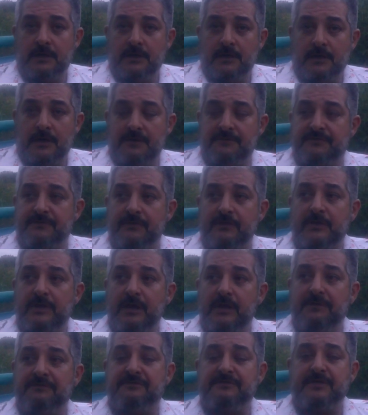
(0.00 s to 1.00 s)
if,
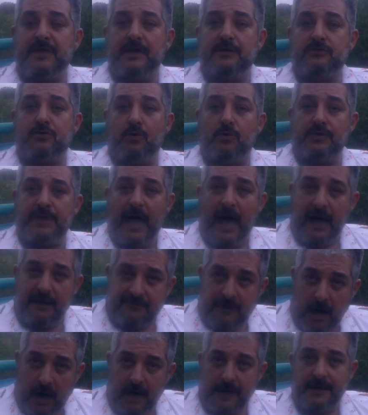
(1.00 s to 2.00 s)
if they don't have
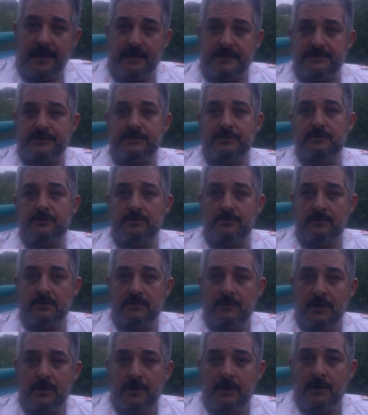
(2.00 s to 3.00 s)
a high IQ
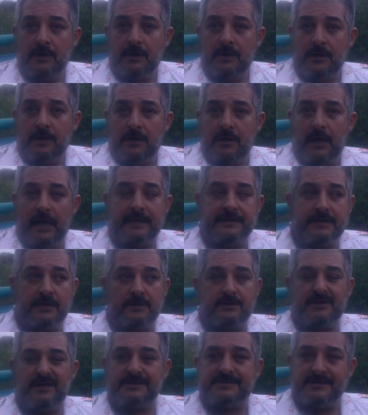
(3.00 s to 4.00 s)
and they
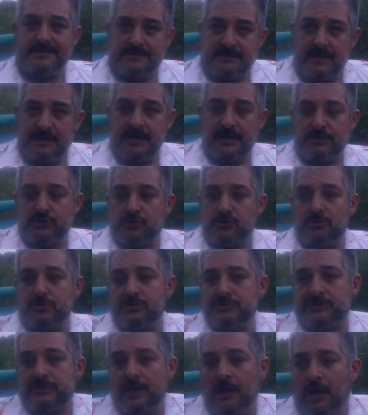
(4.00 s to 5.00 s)
are not
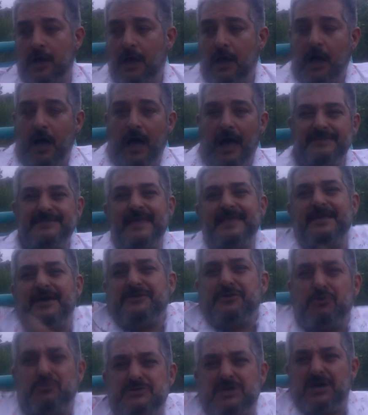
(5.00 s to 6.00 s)
intellectuals, then I
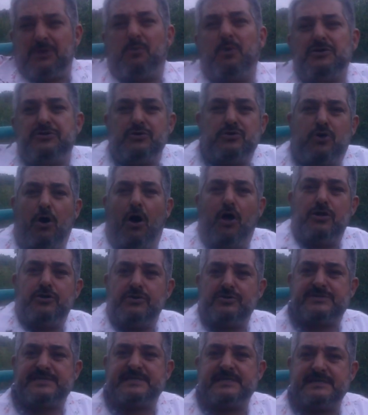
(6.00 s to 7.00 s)
don't care what you call
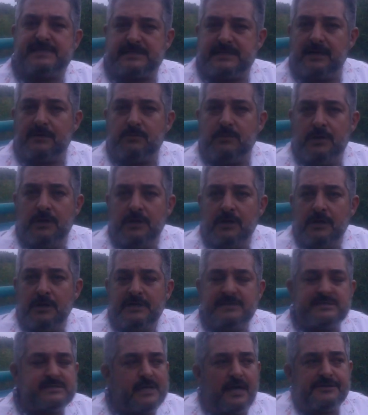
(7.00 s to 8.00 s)
your system.
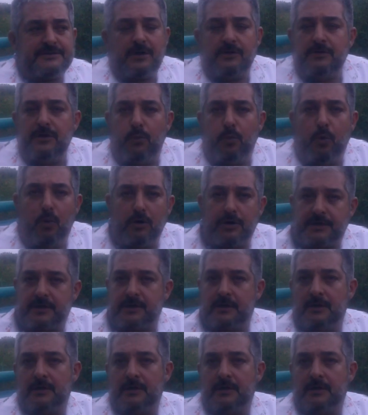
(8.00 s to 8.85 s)
It's not gonna work